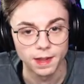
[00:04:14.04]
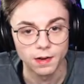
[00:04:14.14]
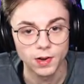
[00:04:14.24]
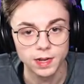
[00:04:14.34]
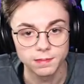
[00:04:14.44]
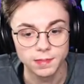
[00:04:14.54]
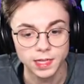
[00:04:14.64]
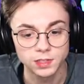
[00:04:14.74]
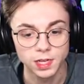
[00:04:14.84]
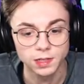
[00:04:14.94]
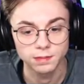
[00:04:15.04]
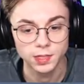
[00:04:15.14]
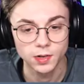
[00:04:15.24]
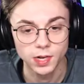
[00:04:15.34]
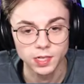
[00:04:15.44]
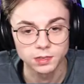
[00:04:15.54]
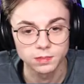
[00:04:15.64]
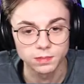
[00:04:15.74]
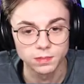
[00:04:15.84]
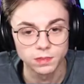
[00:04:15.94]
All right, that's it. There it is.
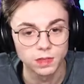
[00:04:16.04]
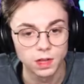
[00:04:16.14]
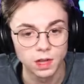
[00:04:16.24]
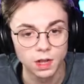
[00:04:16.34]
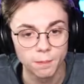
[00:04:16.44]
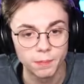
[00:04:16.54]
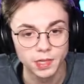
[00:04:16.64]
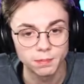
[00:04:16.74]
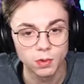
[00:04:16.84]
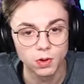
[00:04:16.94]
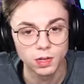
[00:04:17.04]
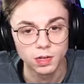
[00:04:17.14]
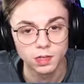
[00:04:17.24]
Uh, big boy